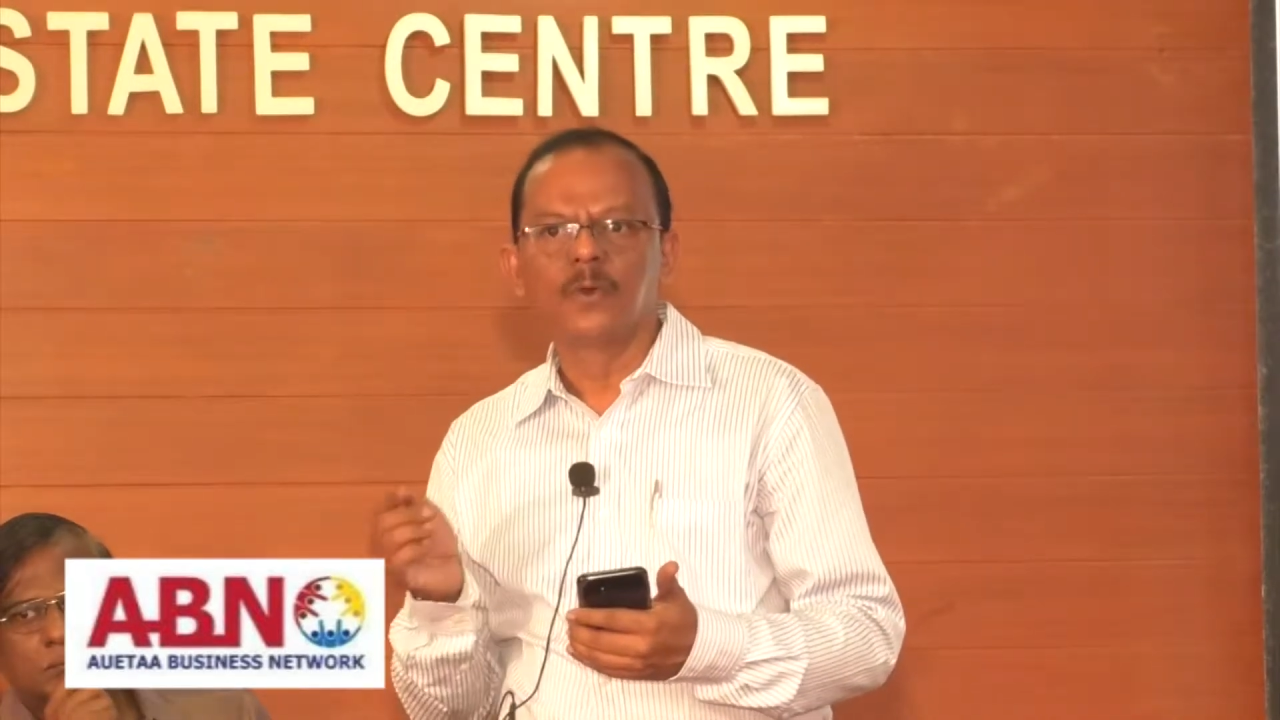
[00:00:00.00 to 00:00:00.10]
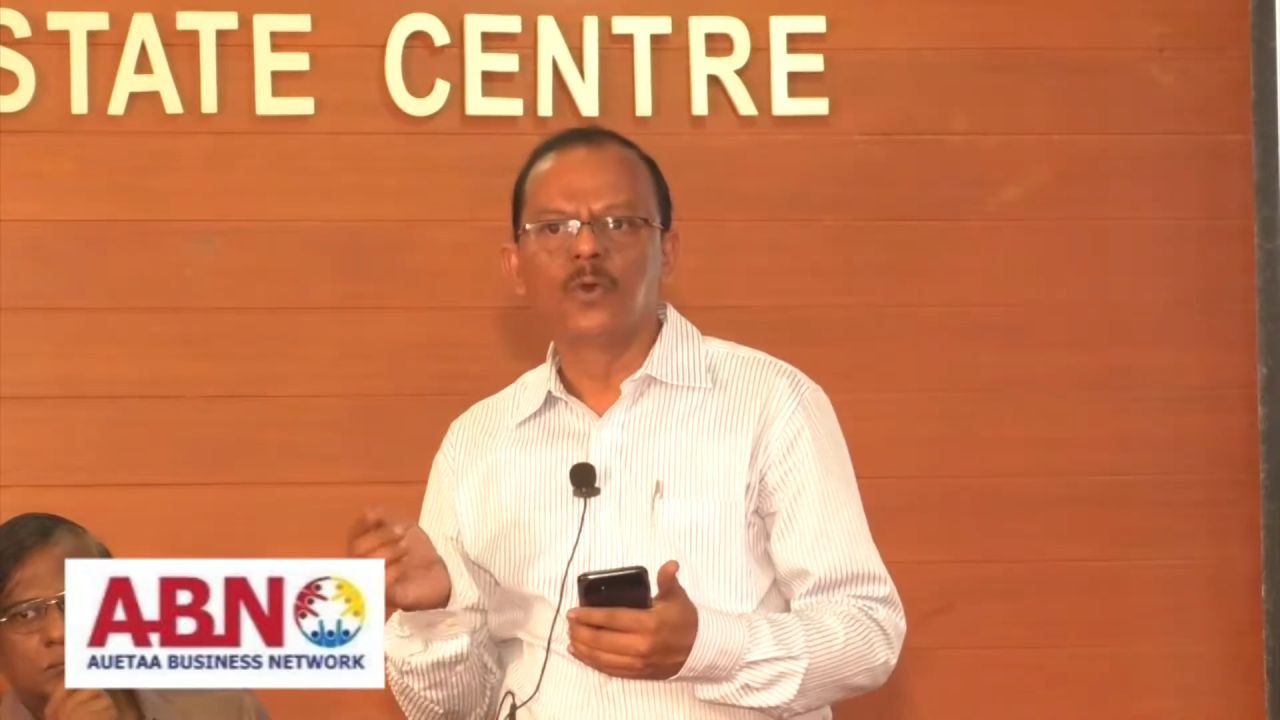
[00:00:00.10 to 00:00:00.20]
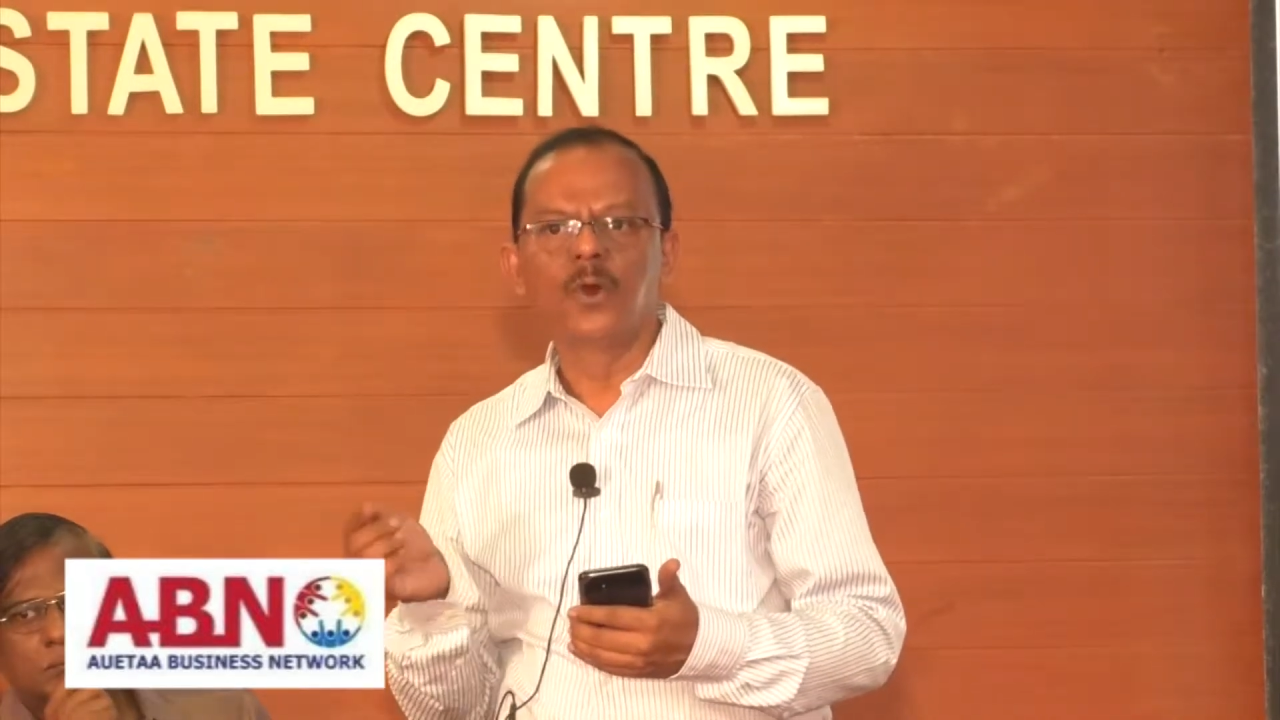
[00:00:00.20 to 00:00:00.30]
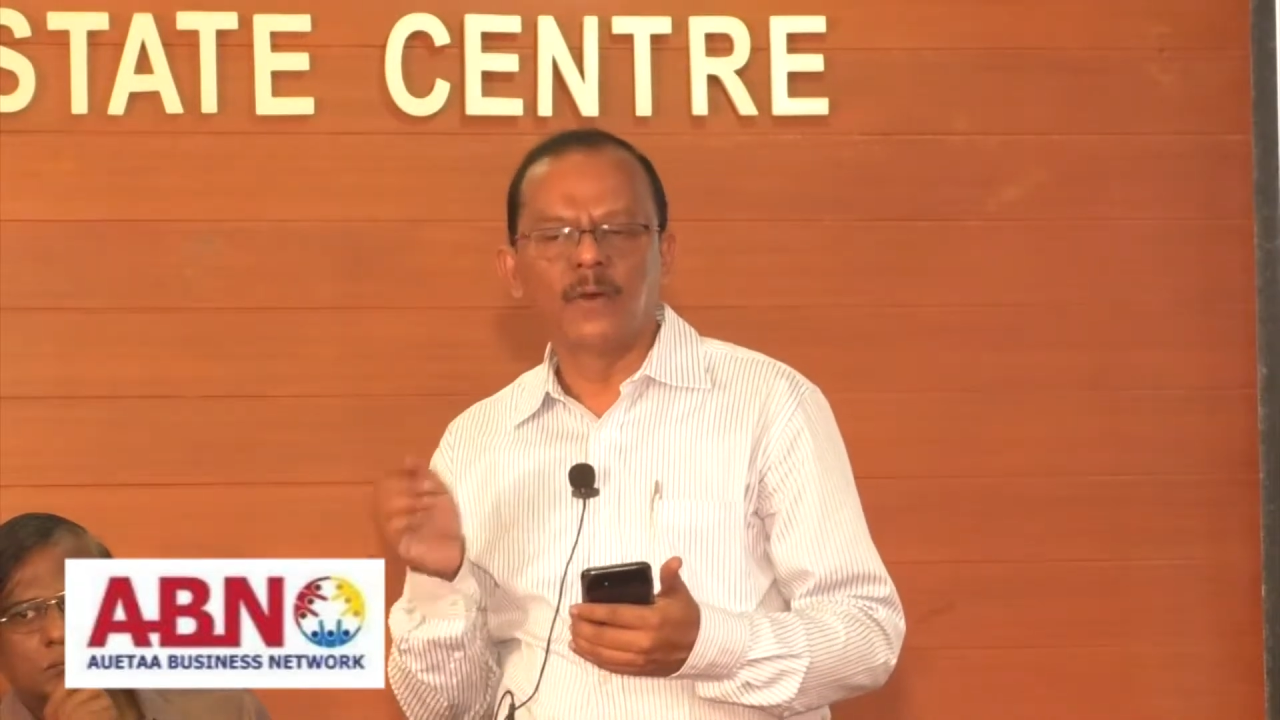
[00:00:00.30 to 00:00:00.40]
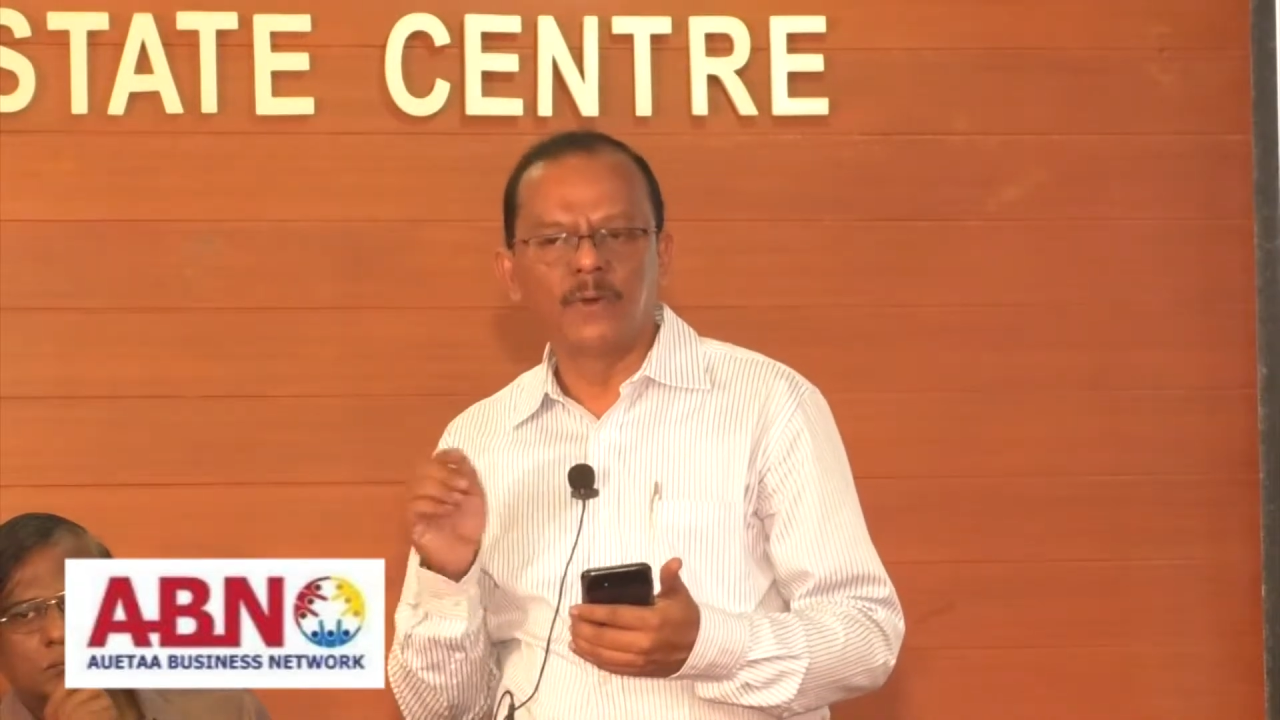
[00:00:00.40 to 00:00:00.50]

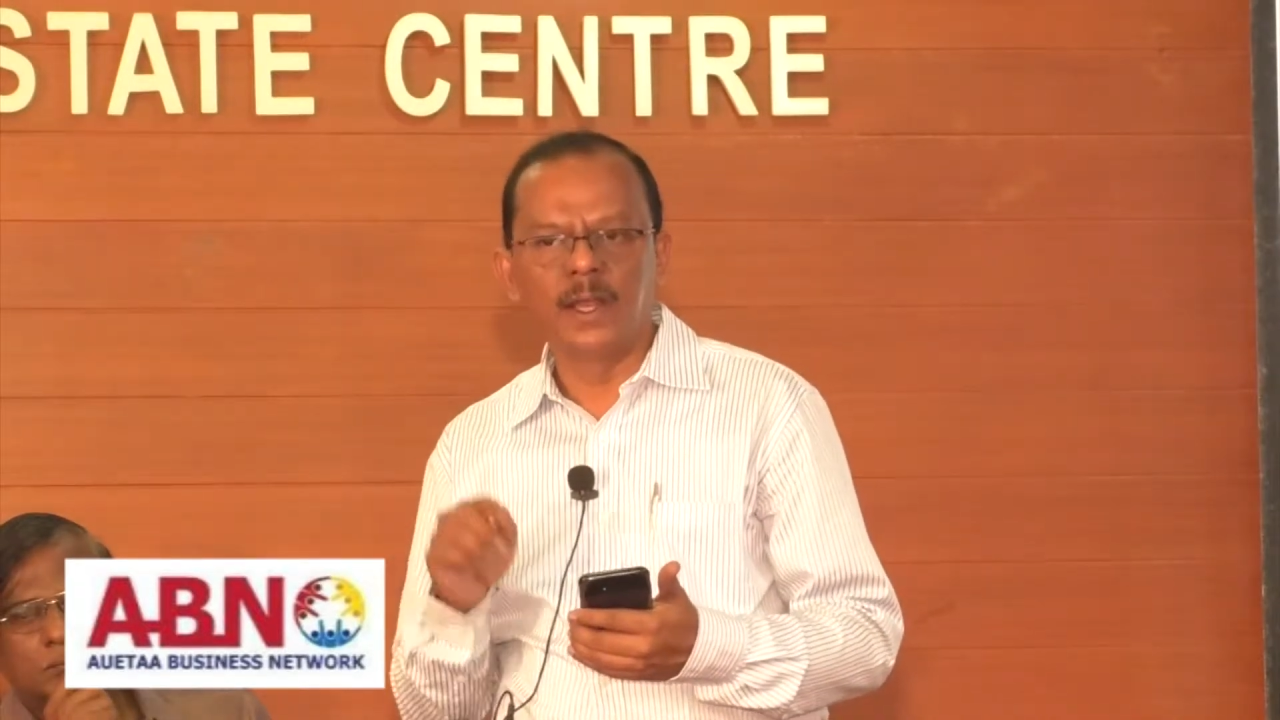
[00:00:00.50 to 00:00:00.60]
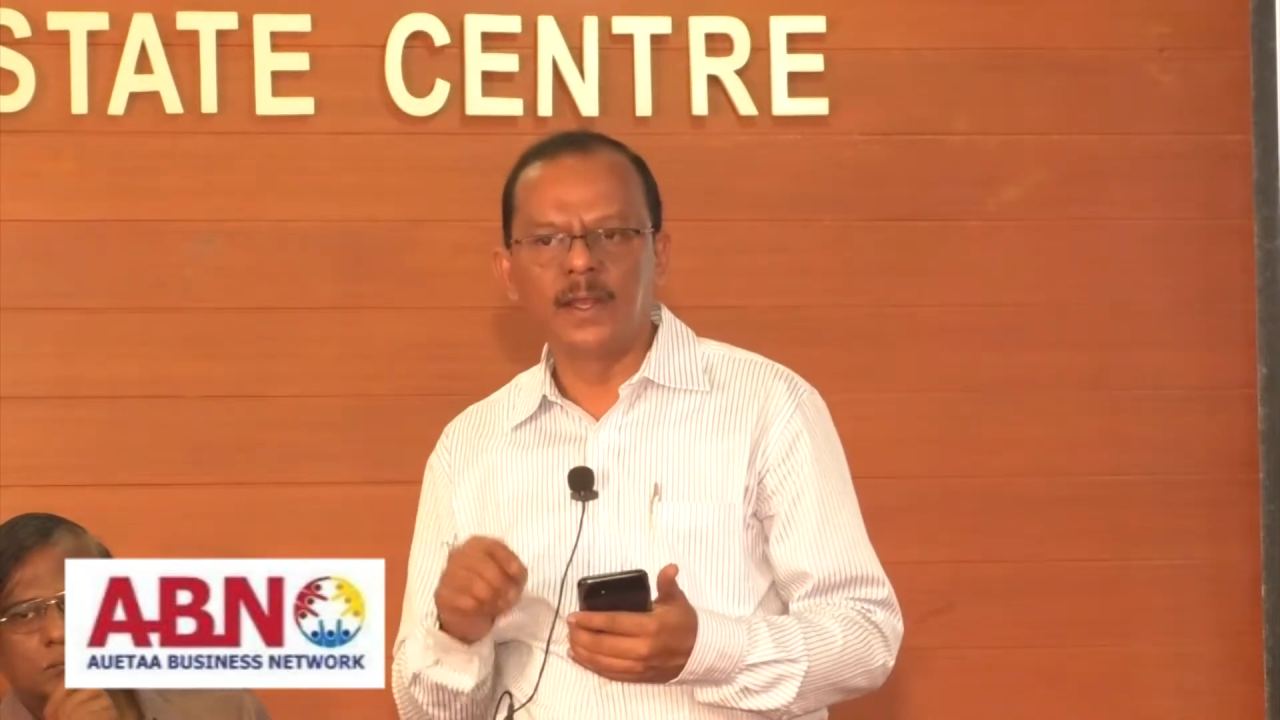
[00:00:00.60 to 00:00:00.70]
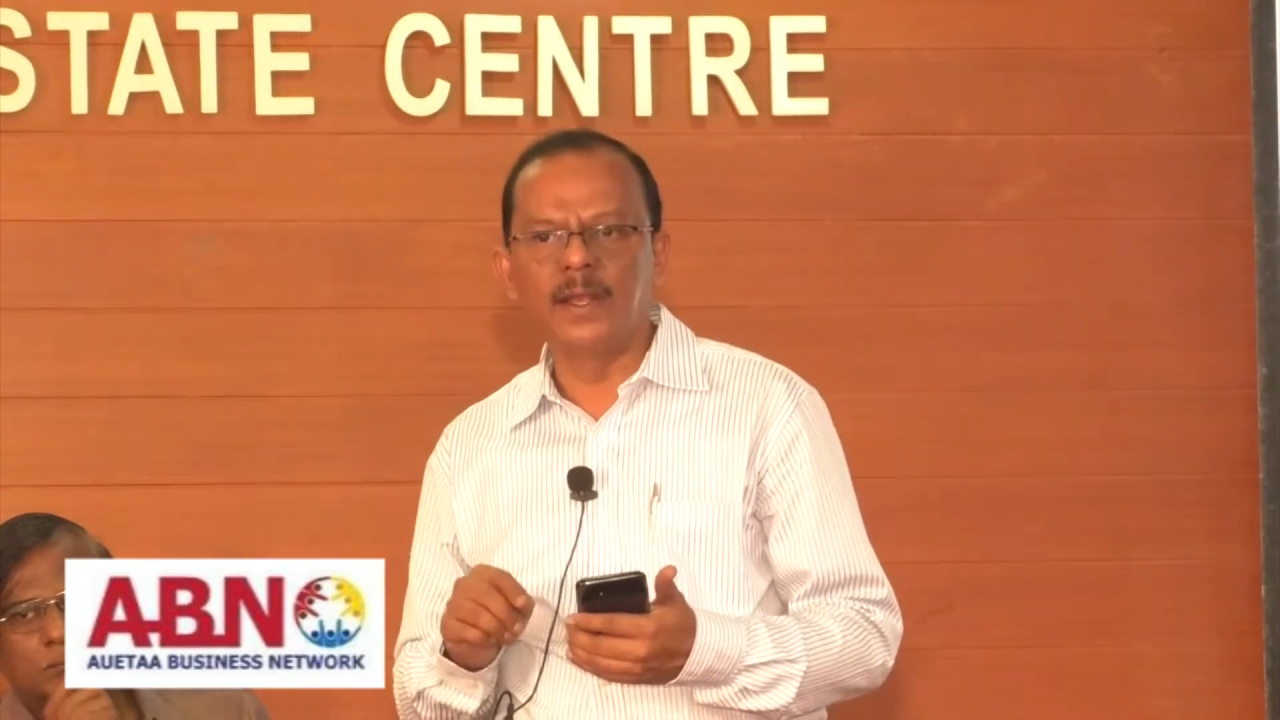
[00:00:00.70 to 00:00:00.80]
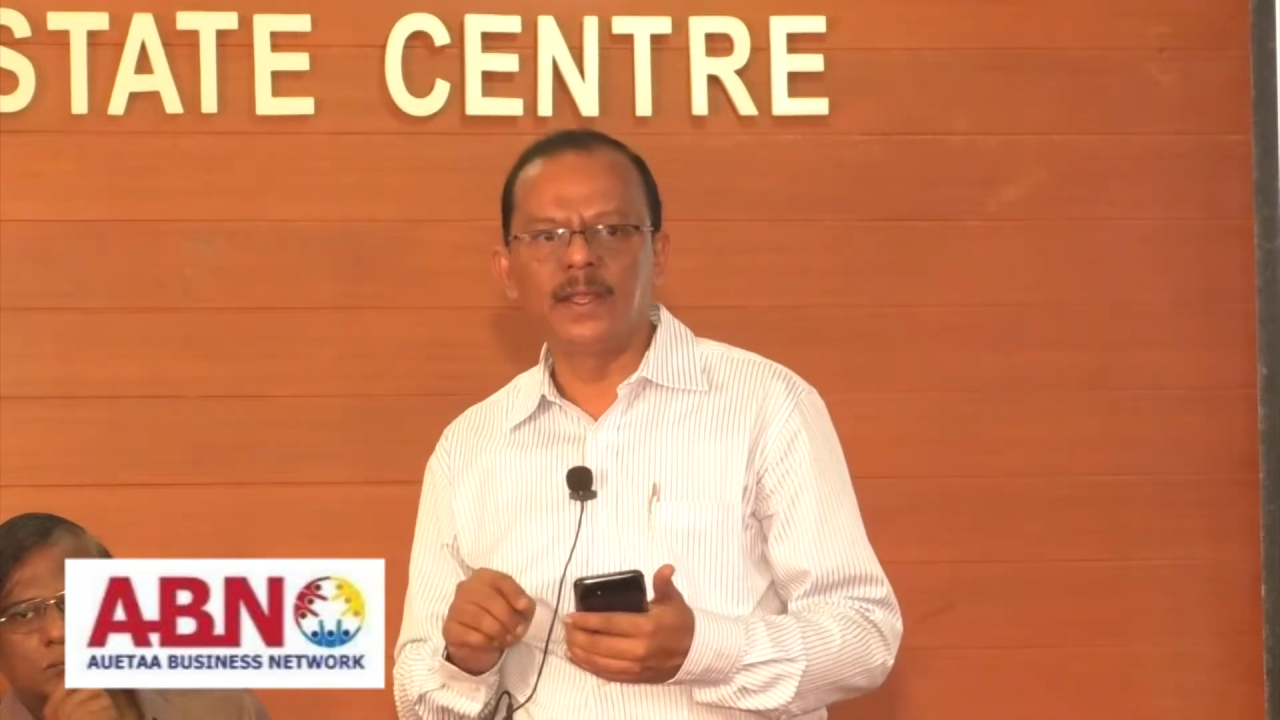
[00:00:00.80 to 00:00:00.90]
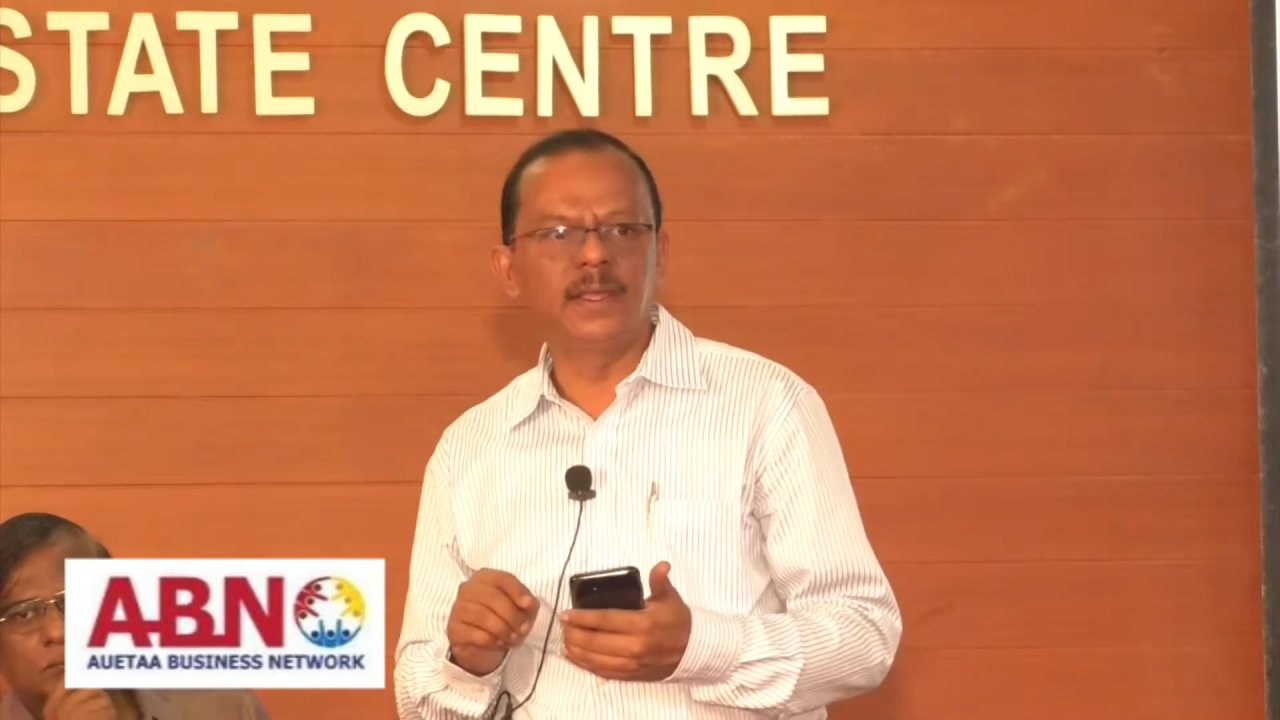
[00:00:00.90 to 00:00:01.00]
who have already